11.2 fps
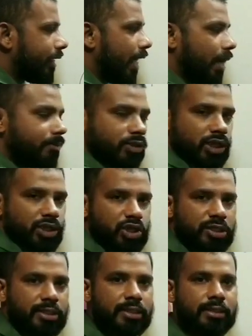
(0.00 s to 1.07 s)
the gap
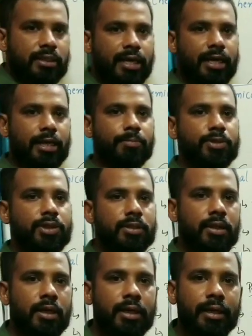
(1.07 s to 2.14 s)
junctions
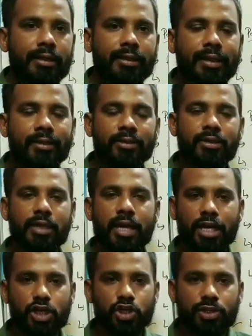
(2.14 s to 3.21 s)
helps in the
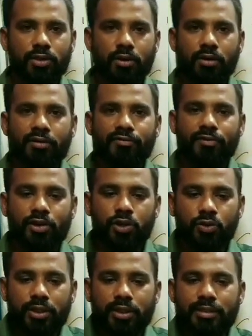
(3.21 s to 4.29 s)
contraction of a
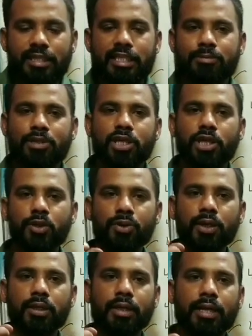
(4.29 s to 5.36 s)
uterus, especially
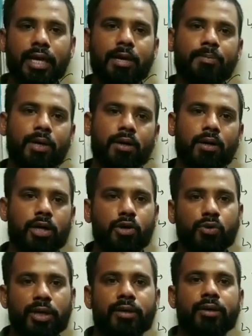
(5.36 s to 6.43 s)
during the labor
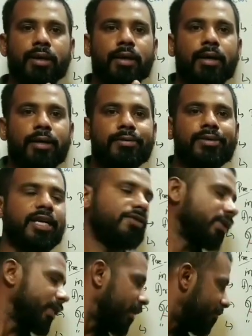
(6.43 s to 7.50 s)
or during
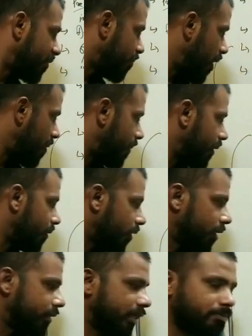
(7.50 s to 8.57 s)
delivery of the baby,
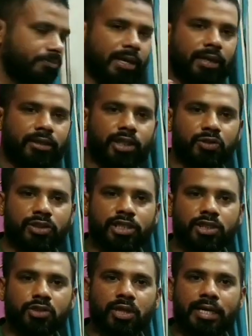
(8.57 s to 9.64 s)
that make the
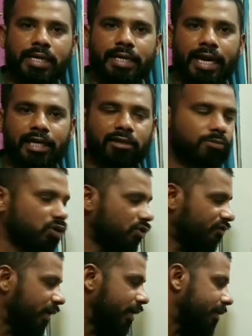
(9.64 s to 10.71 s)
uterus to contract
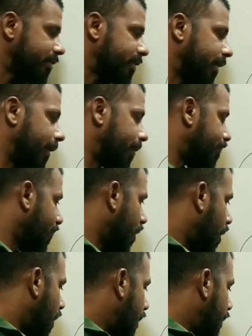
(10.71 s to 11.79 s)
more vigorously.
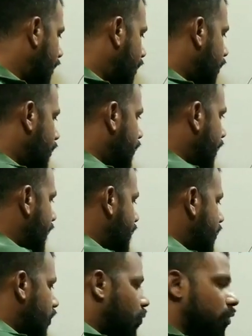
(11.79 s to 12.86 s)
And
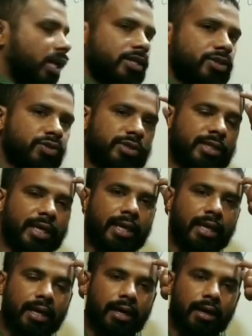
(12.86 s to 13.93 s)
these you could also
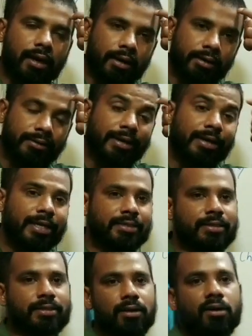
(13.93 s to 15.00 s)
see in the
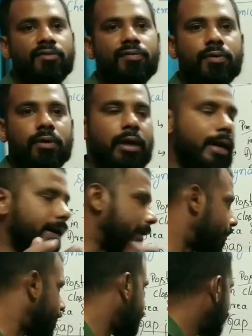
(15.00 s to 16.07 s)
lens of
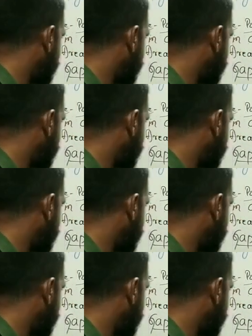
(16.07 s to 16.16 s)
eye,